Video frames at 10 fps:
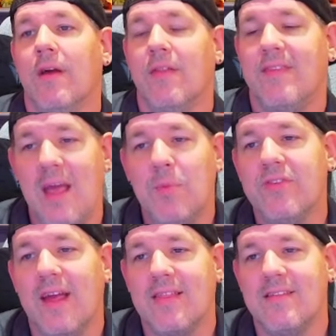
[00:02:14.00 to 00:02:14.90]
tables
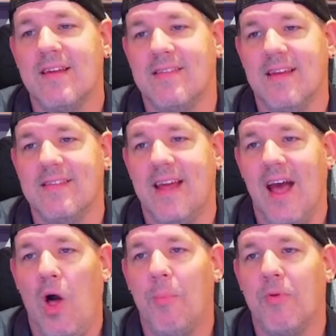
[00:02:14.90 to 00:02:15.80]
like this exist to
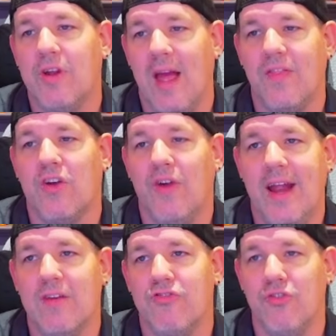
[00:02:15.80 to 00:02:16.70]
help get the
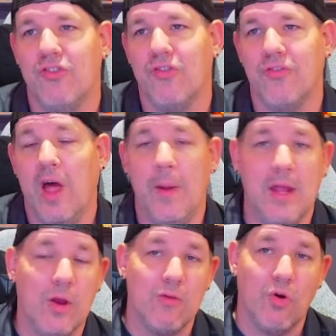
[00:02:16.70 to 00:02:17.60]
creative juices flowing. You
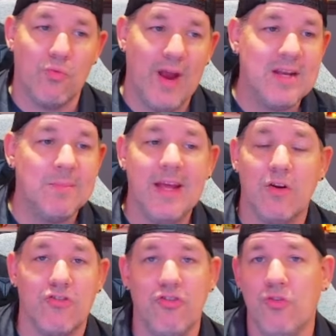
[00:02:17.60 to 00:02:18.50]
can roll randomly
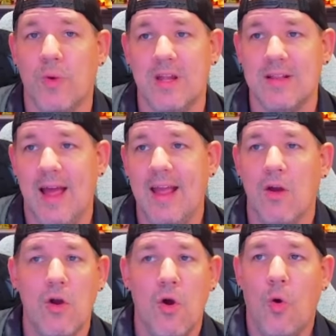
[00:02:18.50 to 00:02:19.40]
or choose one you like,
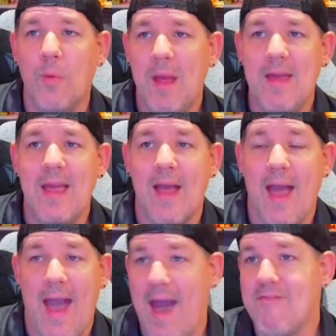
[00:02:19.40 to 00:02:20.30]
or maybe
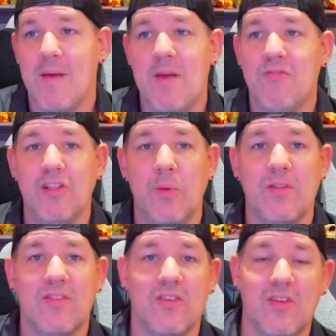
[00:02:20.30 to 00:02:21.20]
have them
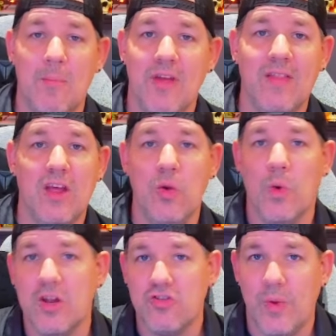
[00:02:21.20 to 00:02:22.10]
influence something that you
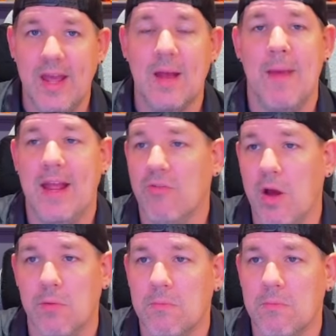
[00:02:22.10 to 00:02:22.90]
want to tweak and make your own.